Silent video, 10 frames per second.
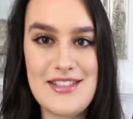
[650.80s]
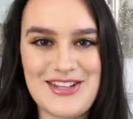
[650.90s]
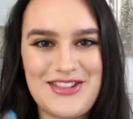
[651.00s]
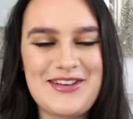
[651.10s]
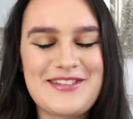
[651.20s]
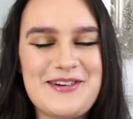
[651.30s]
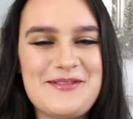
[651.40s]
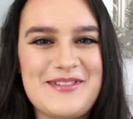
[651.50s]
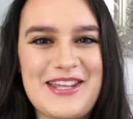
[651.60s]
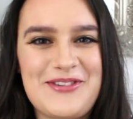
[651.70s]
so those
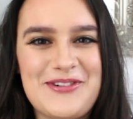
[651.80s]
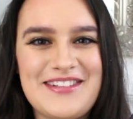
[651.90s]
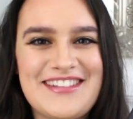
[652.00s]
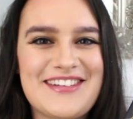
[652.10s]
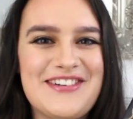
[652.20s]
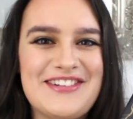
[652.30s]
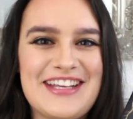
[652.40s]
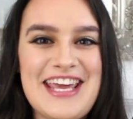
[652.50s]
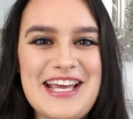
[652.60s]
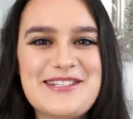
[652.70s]
are my thoughts on
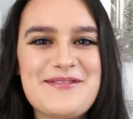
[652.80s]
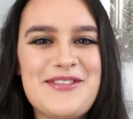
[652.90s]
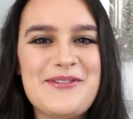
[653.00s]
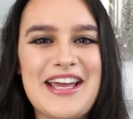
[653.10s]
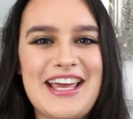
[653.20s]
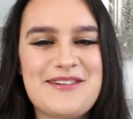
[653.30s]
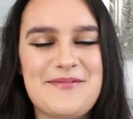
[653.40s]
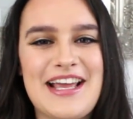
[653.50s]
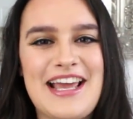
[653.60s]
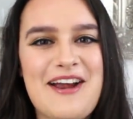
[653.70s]
Kingdom of the Wicked
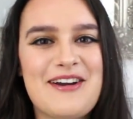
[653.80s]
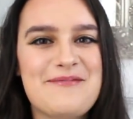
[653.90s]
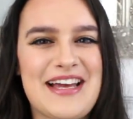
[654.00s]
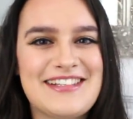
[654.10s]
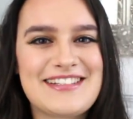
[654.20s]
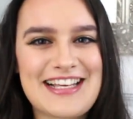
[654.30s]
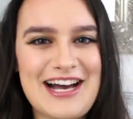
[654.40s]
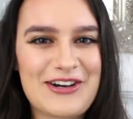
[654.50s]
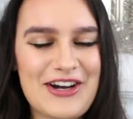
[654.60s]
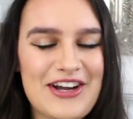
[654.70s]
by Kerri
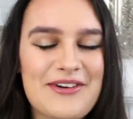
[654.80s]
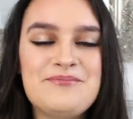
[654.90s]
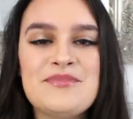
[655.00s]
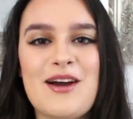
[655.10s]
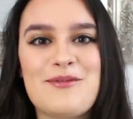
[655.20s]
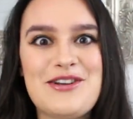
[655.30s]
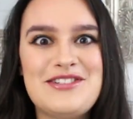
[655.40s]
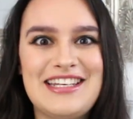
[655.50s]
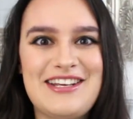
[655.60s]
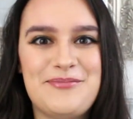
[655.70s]
Maniscalco. I'm going
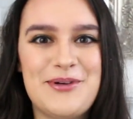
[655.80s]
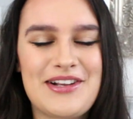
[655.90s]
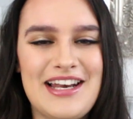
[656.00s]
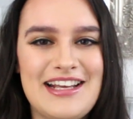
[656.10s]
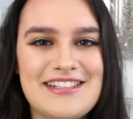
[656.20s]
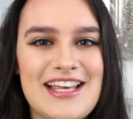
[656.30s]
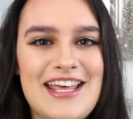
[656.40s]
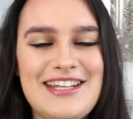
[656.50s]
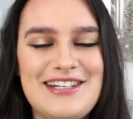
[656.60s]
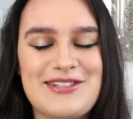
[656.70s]
to leave book links
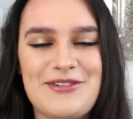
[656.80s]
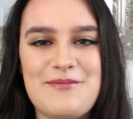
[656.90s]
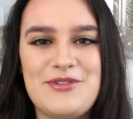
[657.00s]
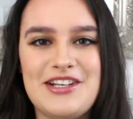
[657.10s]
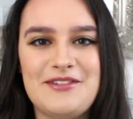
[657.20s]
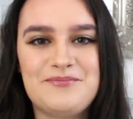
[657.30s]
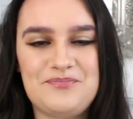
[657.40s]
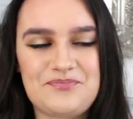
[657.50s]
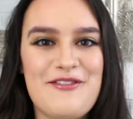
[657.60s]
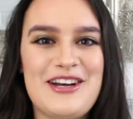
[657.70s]
in the description.
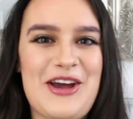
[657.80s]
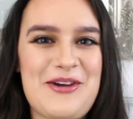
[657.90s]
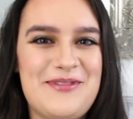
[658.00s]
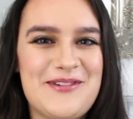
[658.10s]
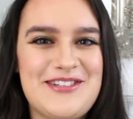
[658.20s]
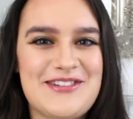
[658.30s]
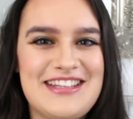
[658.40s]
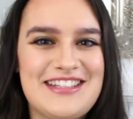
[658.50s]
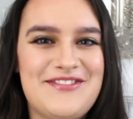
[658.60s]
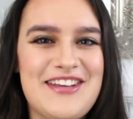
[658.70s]
I really hope you
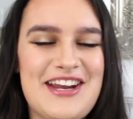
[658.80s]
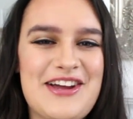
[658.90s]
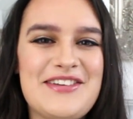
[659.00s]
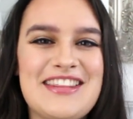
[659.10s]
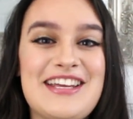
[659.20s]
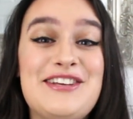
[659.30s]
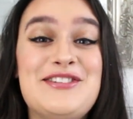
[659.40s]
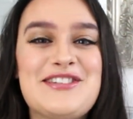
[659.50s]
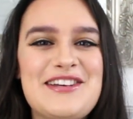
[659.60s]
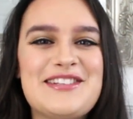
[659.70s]
enjoyed this video. Thank you
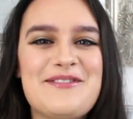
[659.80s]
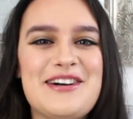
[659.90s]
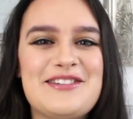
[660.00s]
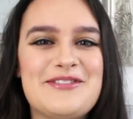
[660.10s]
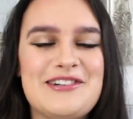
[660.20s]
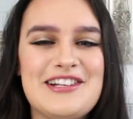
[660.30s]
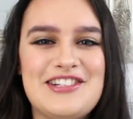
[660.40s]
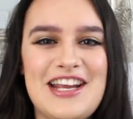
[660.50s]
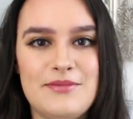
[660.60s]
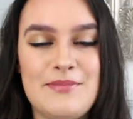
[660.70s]
so, so much for
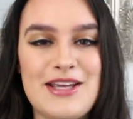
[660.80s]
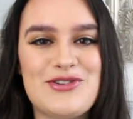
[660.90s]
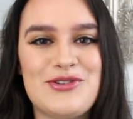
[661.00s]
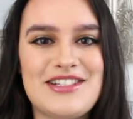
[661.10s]
watching. Make sure